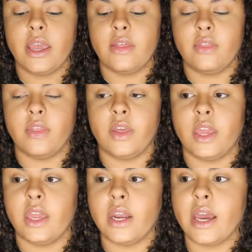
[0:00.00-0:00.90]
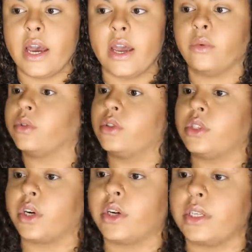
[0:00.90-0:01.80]
And then I will
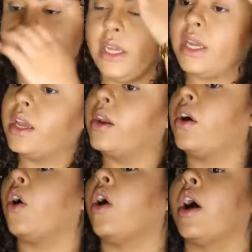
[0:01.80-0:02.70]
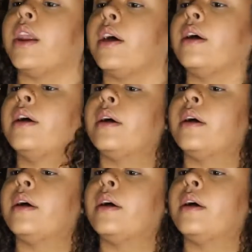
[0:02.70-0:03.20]
start in on